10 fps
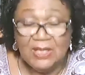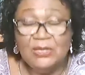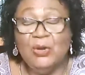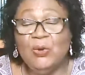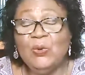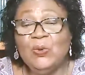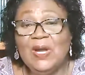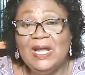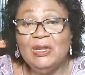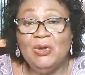Now,
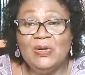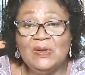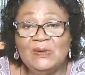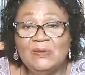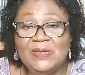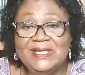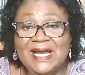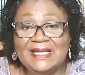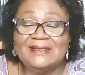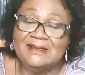along with
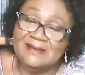that,